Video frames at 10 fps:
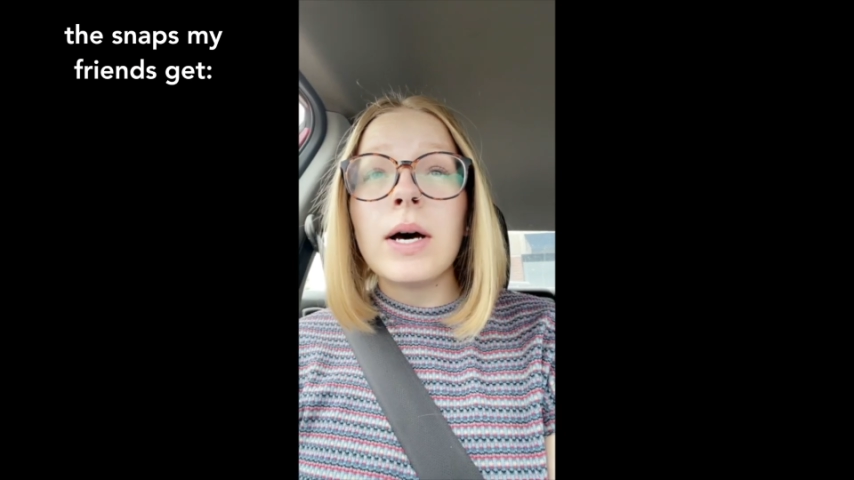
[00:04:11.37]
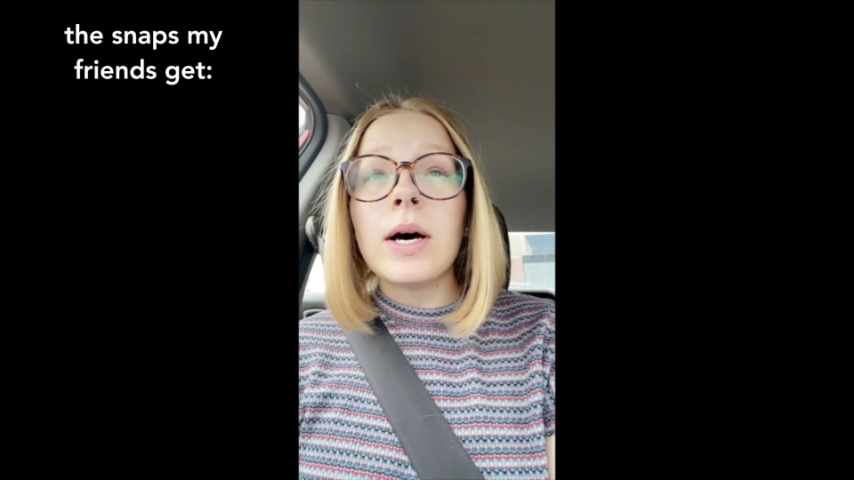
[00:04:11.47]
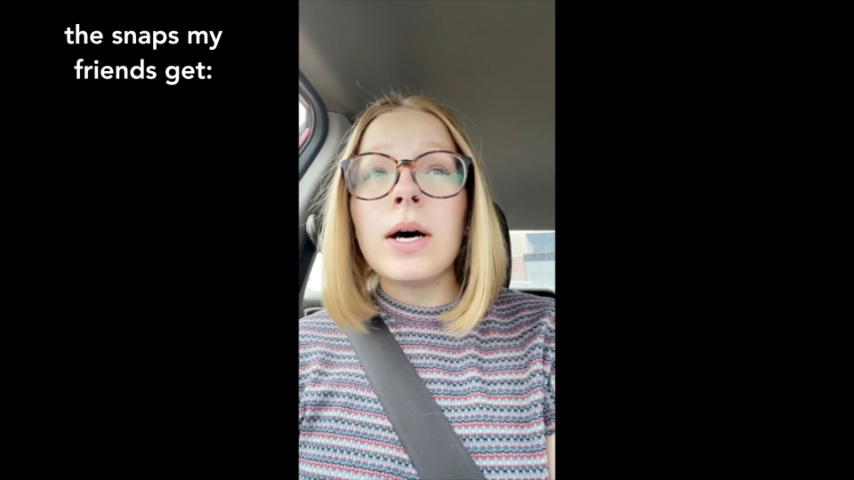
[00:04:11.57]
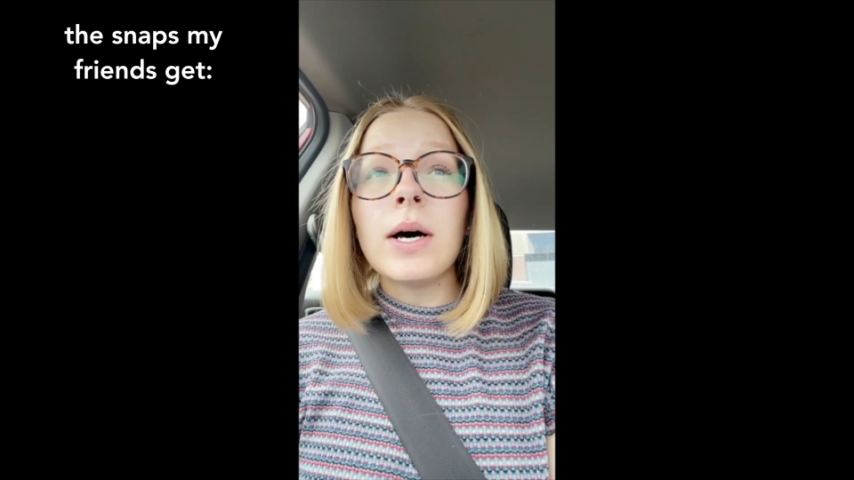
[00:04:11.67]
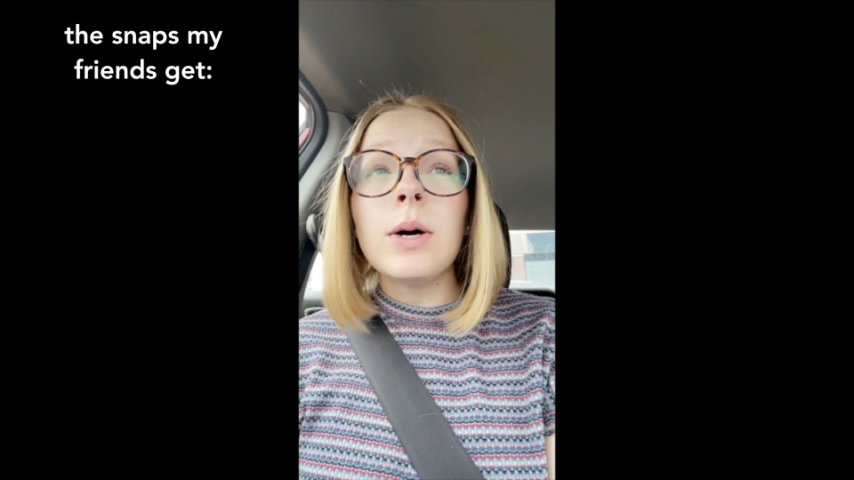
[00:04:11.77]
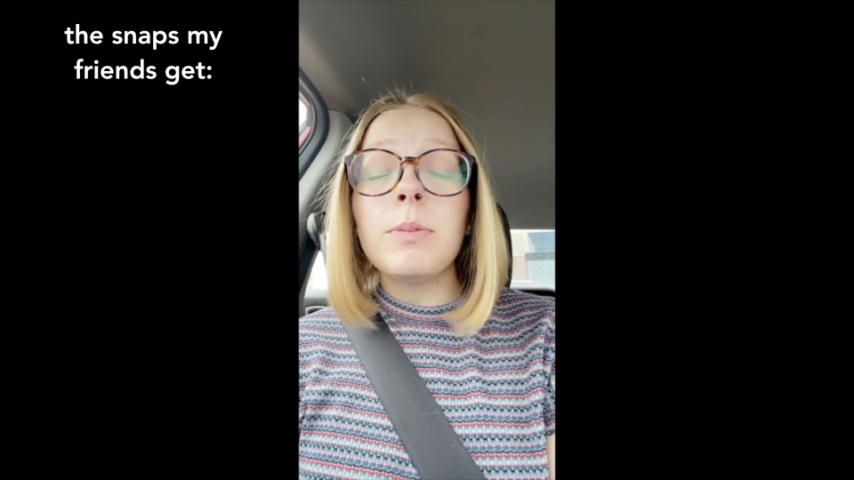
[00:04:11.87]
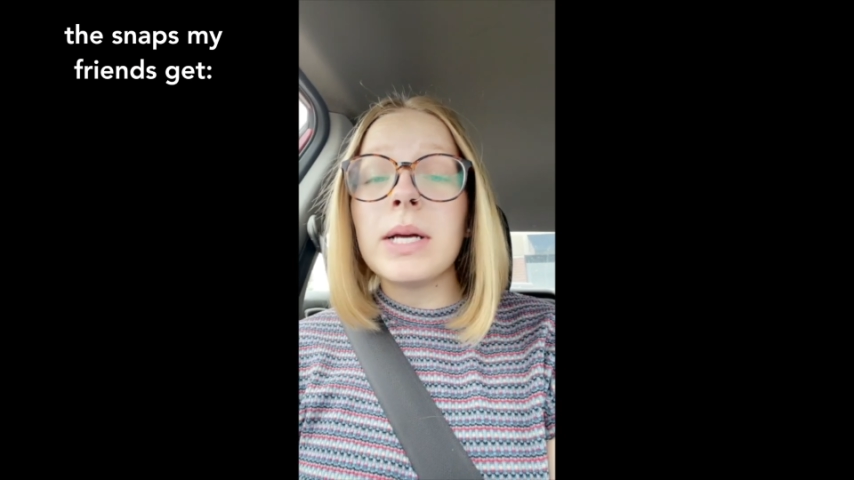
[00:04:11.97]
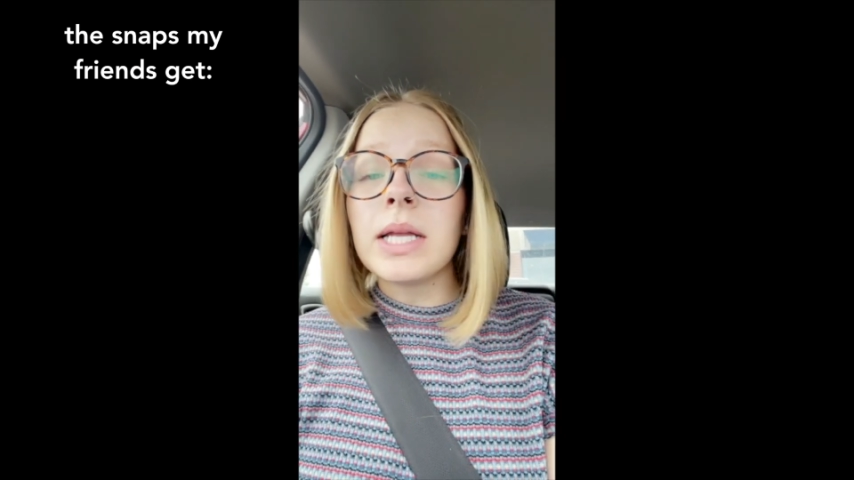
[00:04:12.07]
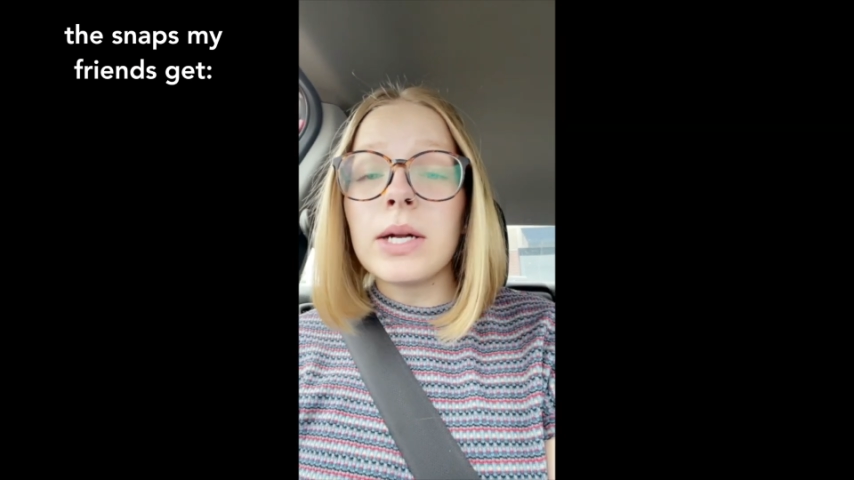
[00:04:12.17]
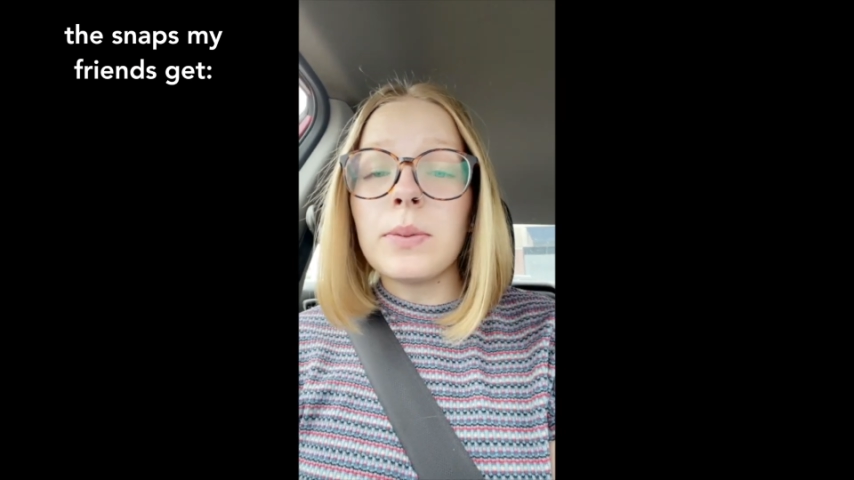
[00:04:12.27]
uh,
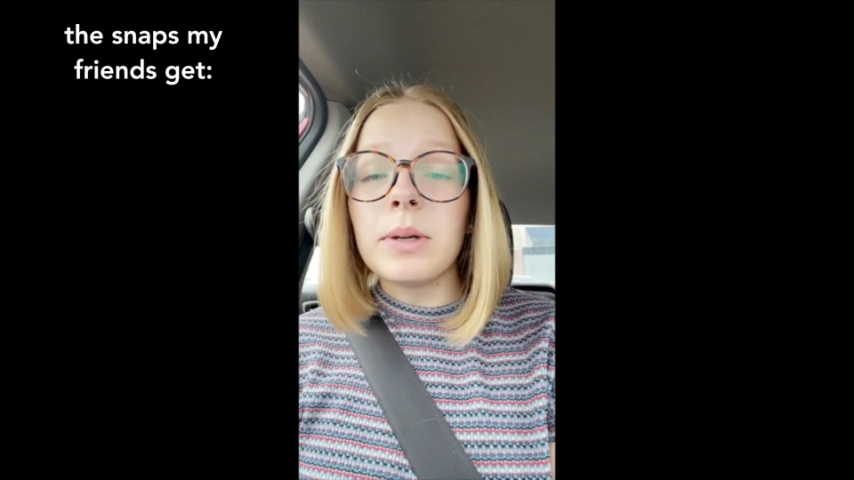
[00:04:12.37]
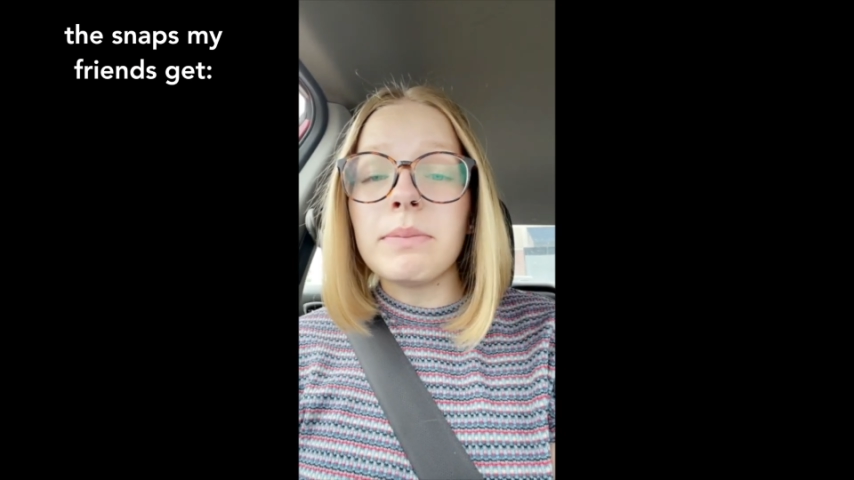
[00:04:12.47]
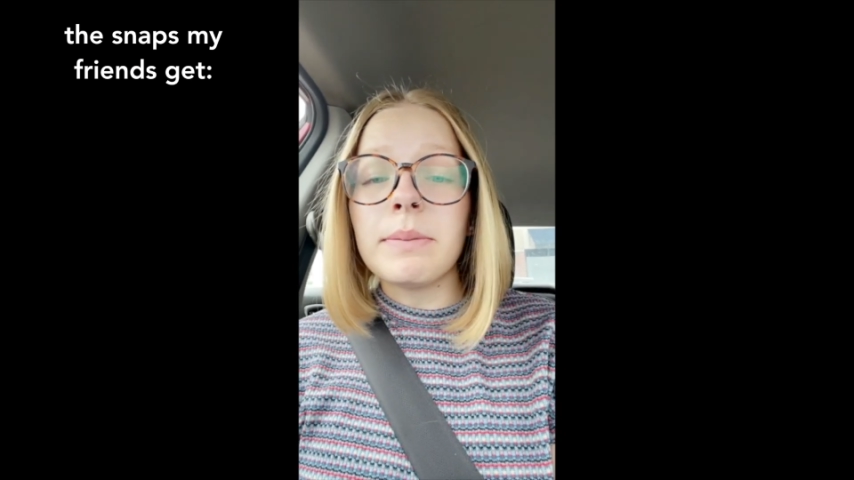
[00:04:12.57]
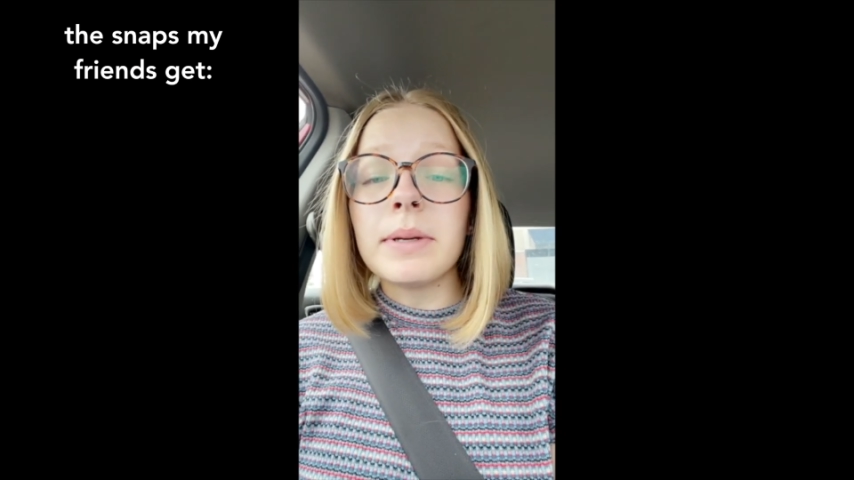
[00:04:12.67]
hoping that it wouldn't be